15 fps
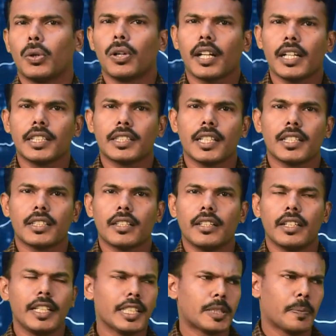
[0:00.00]
Dollarization
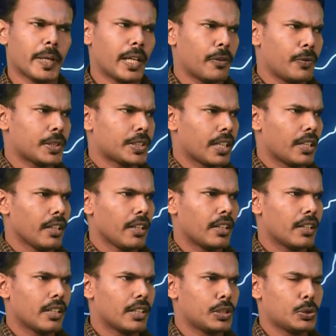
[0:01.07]
is beneficial
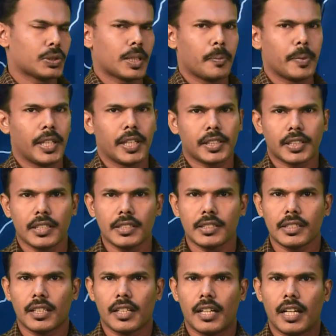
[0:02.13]
to some
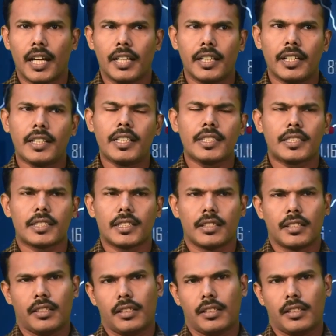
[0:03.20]
nations, and it is